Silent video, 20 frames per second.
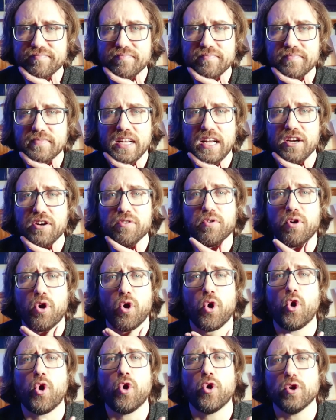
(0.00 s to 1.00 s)
That
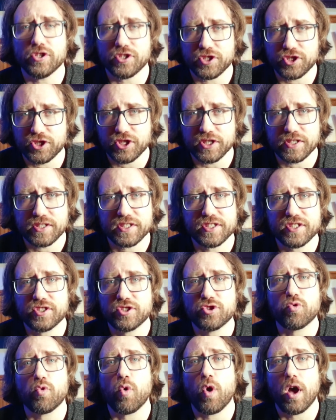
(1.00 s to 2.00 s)
hurts just
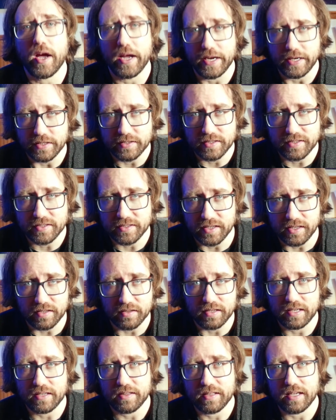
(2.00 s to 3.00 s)
trying to sing
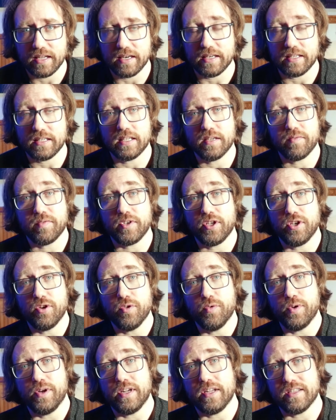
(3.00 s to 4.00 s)
like that and giving you
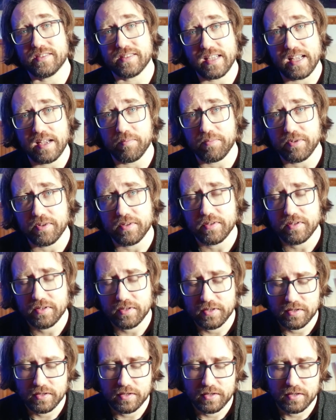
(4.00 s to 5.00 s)
an example.
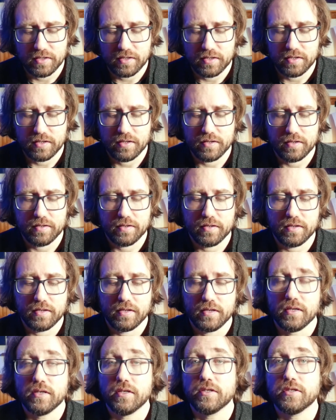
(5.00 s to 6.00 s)

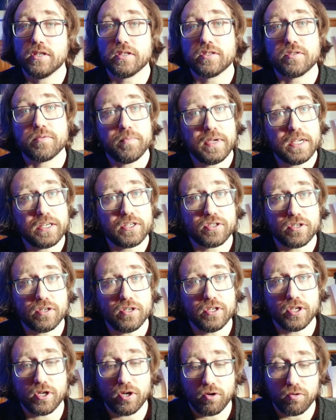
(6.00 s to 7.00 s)
Just make sure
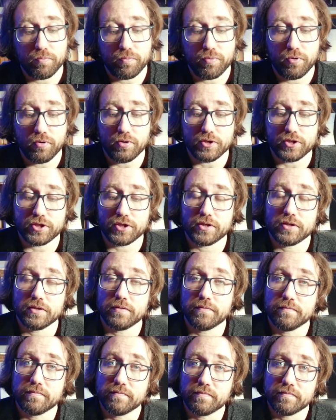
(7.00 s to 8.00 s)
you don't push.
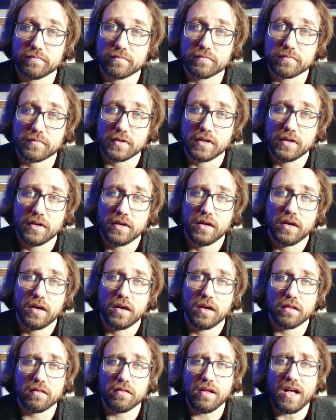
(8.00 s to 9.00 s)

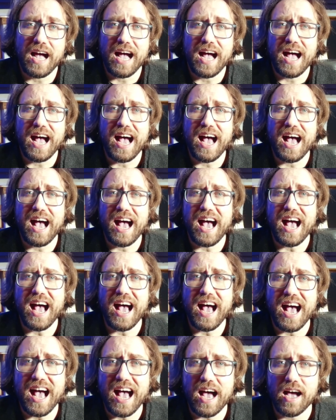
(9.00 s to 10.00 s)

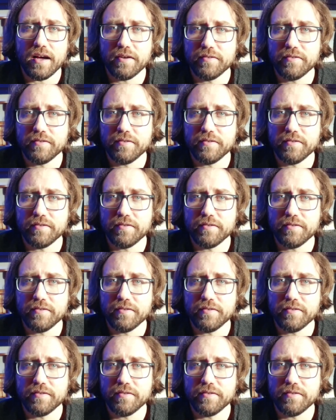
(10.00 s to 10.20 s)
Allah!